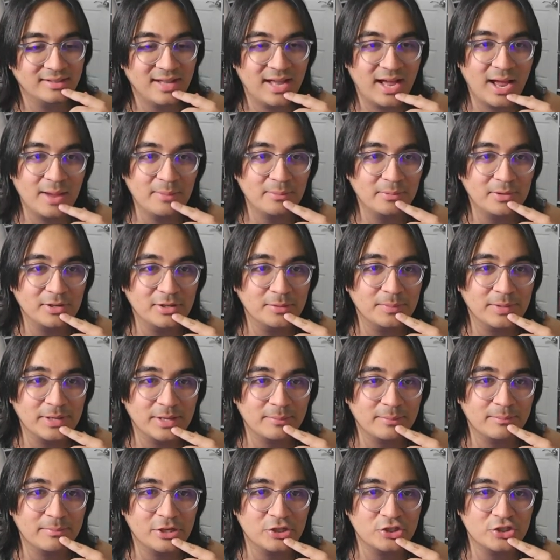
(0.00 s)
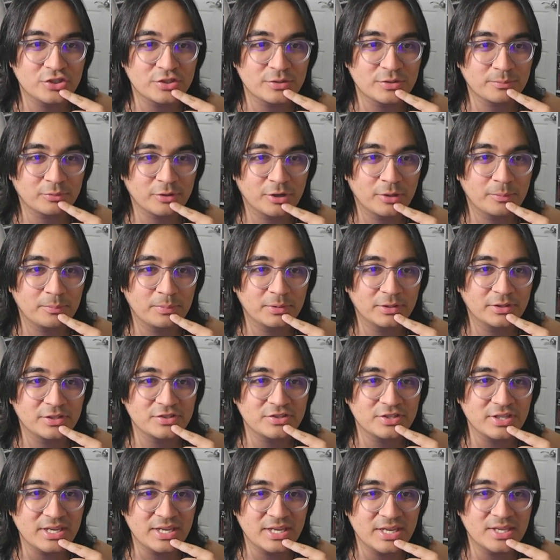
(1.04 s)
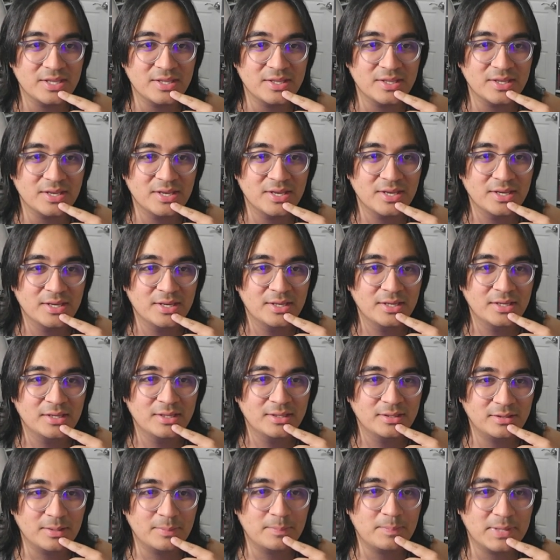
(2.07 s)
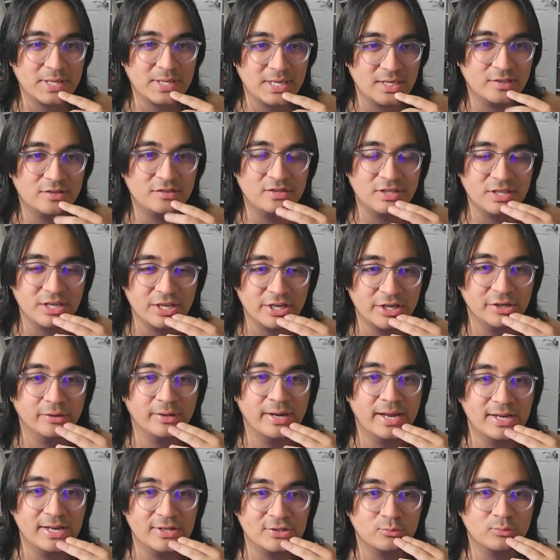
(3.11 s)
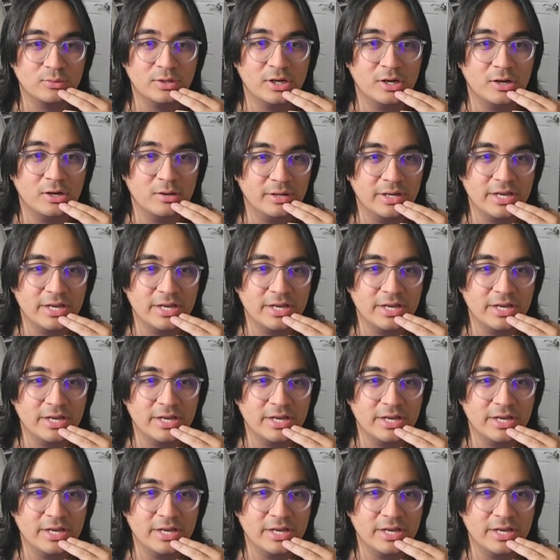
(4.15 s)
I'm gonna be ambitious and probably put this in the B tier as well.